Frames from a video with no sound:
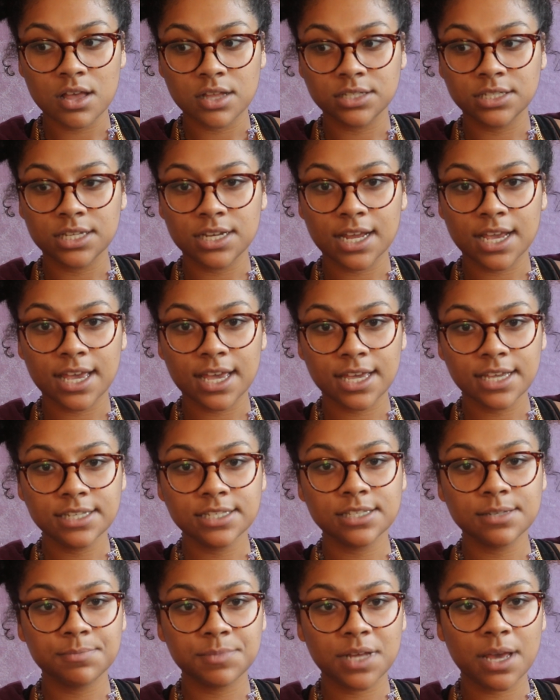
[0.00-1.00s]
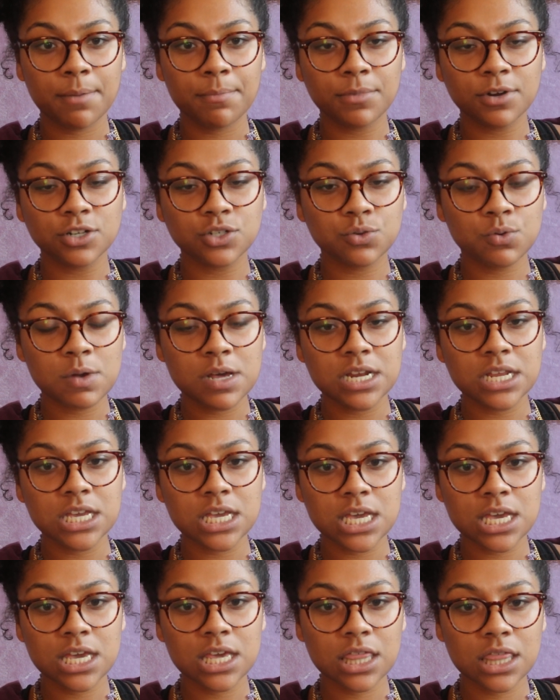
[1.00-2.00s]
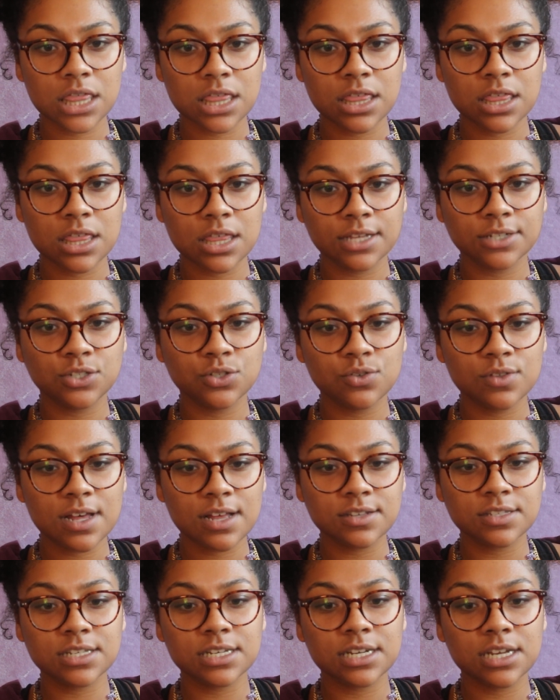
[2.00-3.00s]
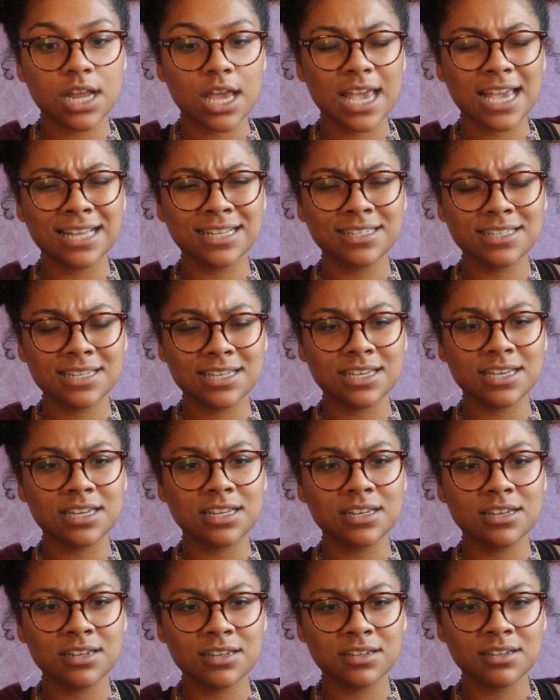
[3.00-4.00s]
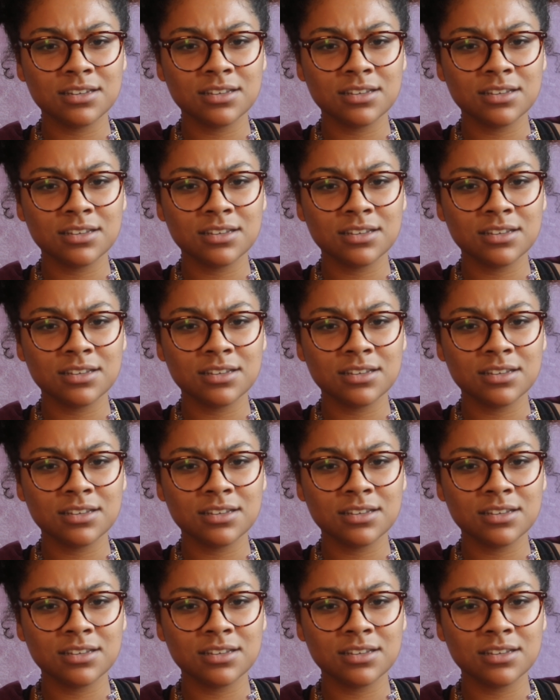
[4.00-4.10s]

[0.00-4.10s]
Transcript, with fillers: today, September 20th, 2018?